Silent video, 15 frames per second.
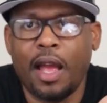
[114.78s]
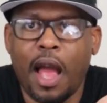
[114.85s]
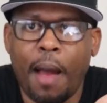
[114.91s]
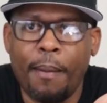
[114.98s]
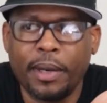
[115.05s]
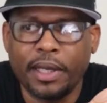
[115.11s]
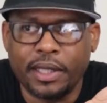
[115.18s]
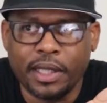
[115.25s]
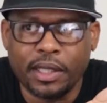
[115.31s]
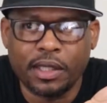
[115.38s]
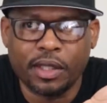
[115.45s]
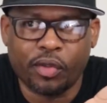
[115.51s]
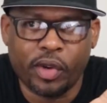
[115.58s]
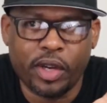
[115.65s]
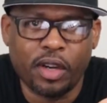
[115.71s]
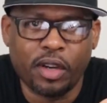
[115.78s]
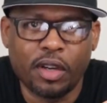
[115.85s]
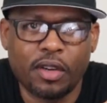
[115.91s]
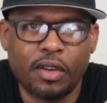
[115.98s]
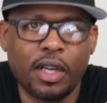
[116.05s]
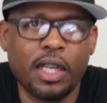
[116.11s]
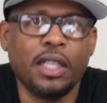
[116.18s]
I'm a decent reader,
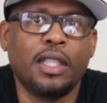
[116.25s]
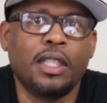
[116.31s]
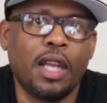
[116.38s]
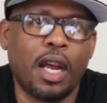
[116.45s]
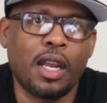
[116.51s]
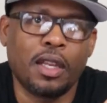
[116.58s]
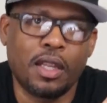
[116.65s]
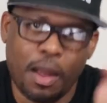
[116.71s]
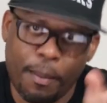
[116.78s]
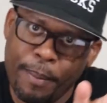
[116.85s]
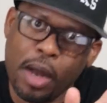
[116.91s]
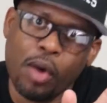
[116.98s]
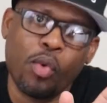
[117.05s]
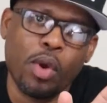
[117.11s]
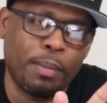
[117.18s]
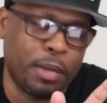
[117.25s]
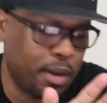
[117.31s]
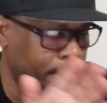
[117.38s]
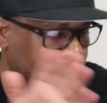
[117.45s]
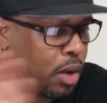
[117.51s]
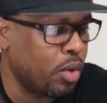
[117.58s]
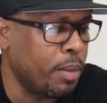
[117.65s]
right? Yeah, bear with me,
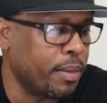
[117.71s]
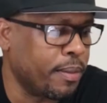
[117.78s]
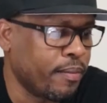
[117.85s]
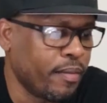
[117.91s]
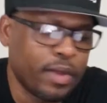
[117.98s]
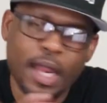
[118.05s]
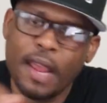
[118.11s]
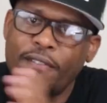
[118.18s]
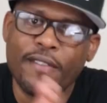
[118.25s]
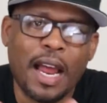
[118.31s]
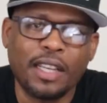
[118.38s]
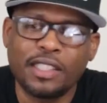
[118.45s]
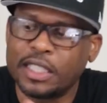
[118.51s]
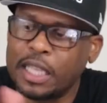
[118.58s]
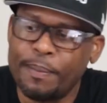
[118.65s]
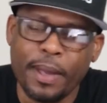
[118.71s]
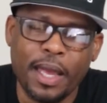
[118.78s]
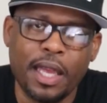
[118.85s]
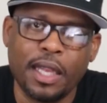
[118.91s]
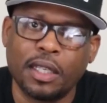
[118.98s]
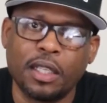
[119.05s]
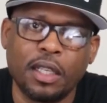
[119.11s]
bear with me. If not, skip
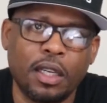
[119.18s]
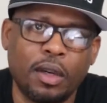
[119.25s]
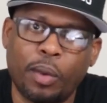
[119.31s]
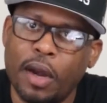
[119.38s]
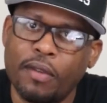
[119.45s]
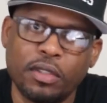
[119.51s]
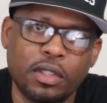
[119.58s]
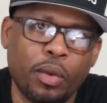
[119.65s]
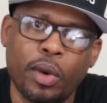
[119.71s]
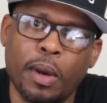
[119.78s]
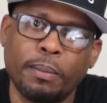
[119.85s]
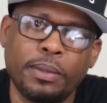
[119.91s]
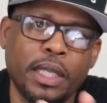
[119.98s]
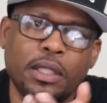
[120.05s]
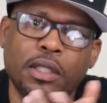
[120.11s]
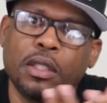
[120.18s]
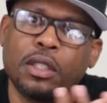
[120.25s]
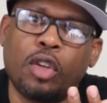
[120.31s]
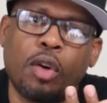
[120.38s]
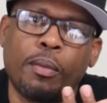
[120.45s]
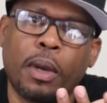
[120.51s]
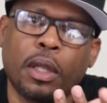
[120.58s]
ahead or whatever to when I'm tasting and
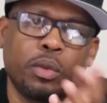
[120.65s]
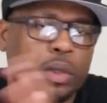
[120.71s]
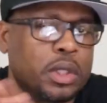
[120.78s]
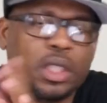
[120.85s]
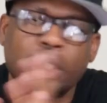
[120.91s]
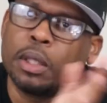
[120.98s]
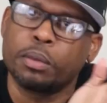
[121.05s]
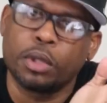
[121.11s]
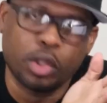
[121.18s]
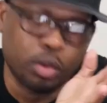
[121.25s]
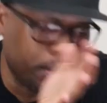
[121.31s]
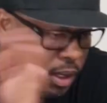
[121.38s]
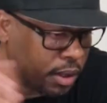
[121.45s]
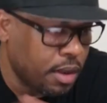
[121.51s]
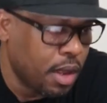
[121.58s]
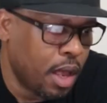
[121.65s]
talking about the whiskey. It's up to you, man.